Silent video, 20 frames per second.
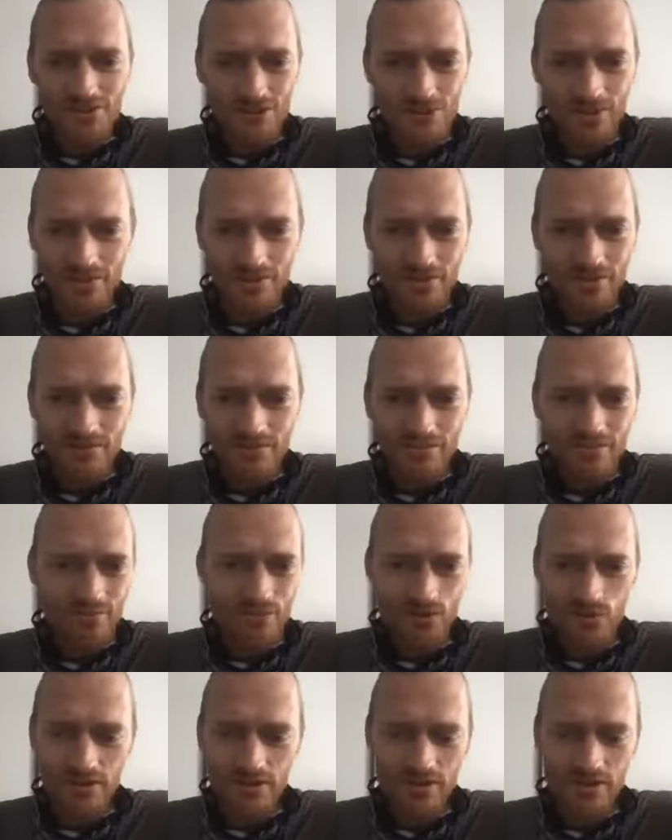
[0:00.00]
with him,
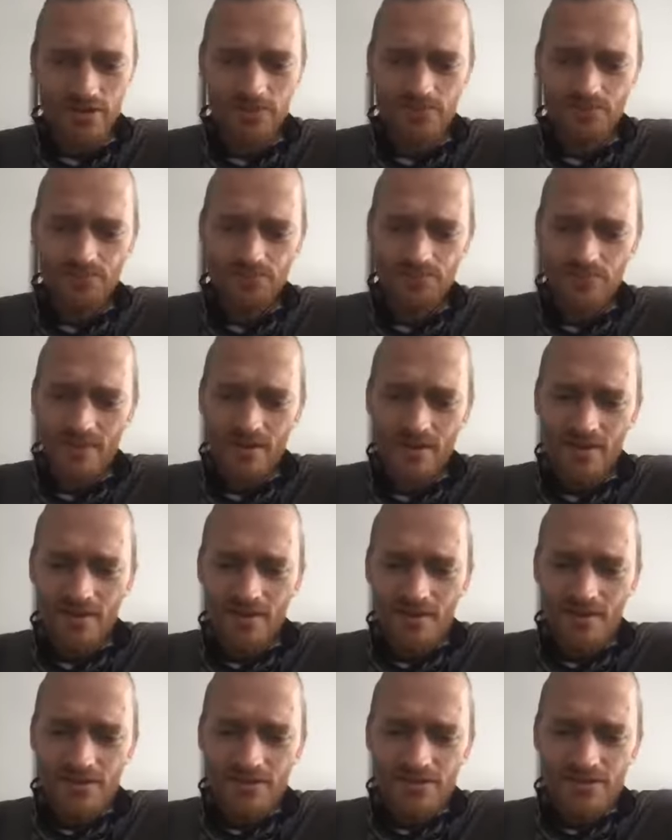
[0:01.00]
really.
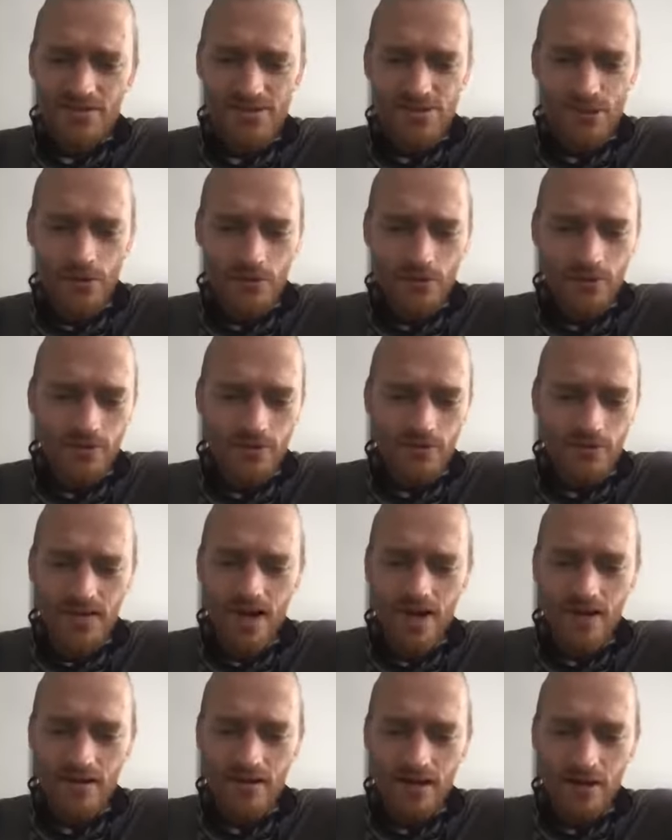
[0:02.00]

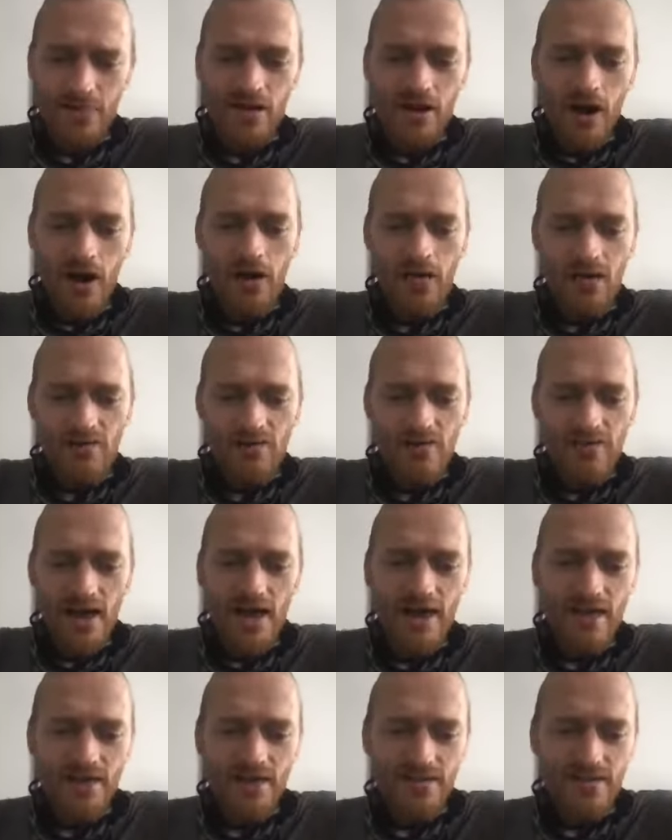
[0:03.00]
All of
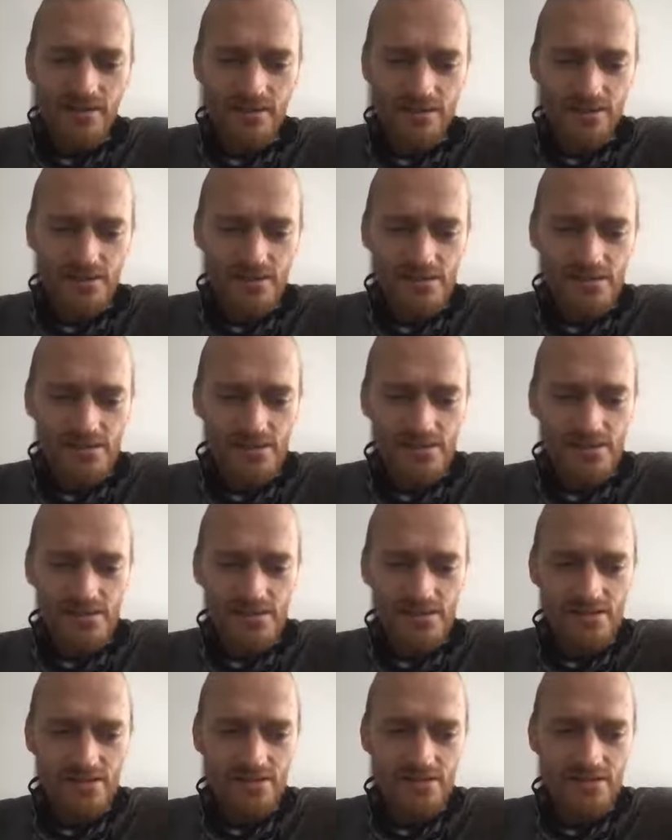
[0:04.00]
that
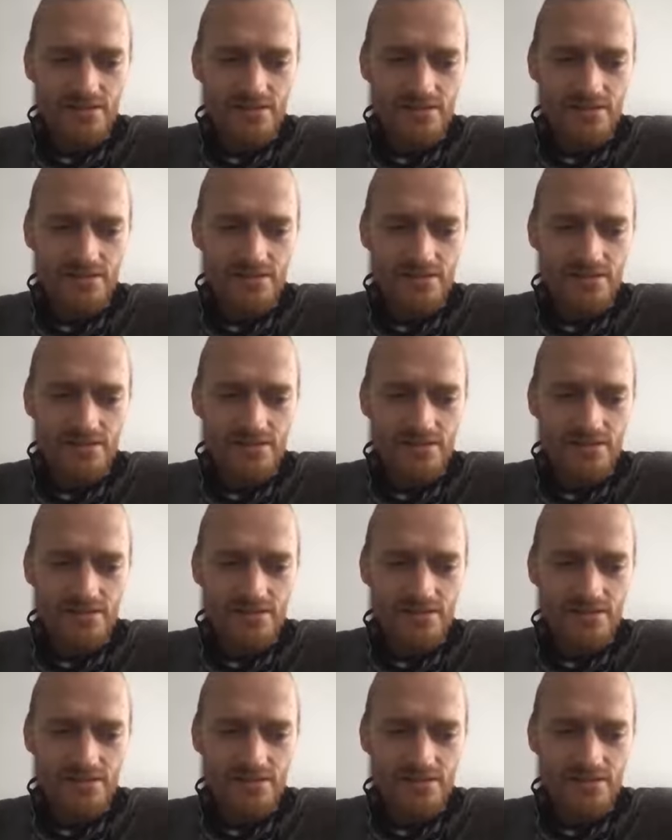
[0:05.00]
it's